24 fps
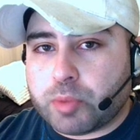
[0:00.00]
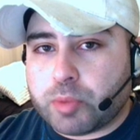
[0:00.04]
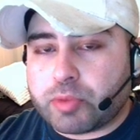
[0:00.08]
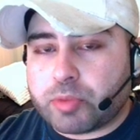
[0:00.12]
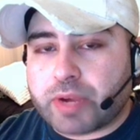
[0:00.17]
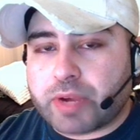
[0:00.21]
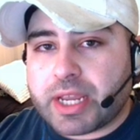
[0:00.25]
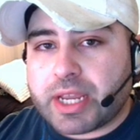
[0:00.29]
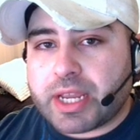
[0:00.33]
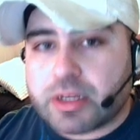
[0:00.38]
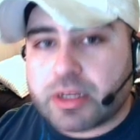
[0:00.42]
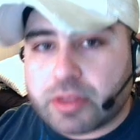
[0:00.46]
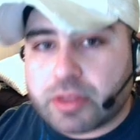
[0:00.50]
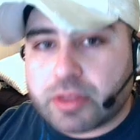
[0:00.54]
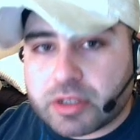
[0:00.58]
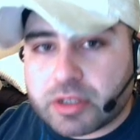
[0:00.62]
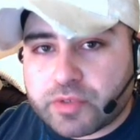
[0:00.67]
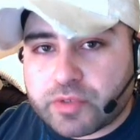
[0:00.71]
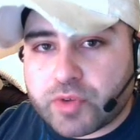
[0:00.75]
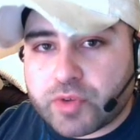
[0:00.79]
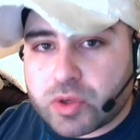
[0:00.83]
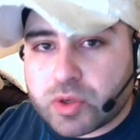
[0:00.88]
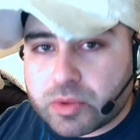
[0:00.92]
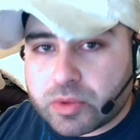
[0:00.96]
brand
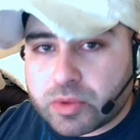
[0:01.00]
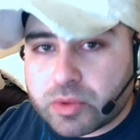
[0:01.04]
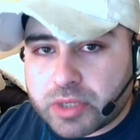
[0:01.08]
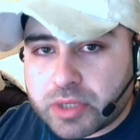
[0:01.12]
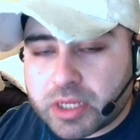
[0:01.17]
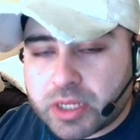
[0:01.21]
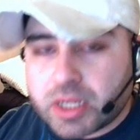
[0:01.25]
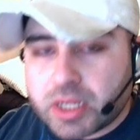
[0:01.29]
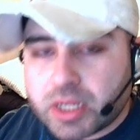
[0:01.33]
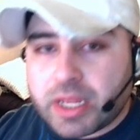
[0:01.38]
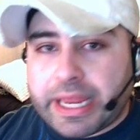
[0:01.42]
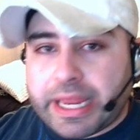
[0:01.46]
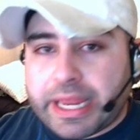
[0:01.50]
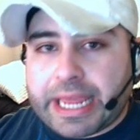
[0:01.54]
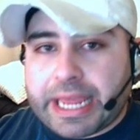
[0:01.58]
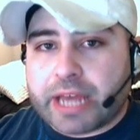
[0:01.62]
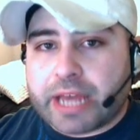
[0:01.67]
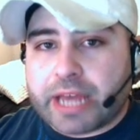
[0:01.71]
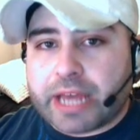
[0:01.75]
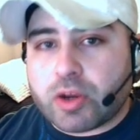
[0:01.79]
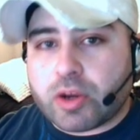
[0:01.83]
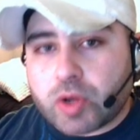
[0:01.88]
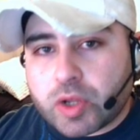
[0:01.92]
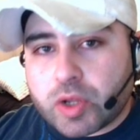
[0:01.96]
this phone
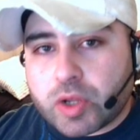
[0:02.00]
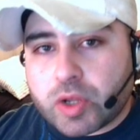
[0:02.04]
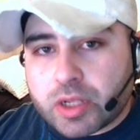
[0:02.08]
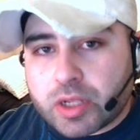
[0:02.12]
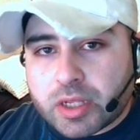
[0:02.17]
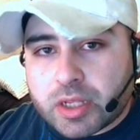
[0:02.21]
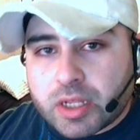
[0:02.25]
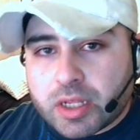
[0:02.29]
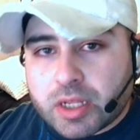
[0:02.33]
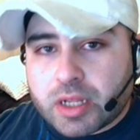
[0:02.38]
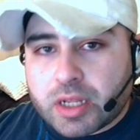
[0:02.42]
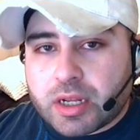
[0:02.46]
at all.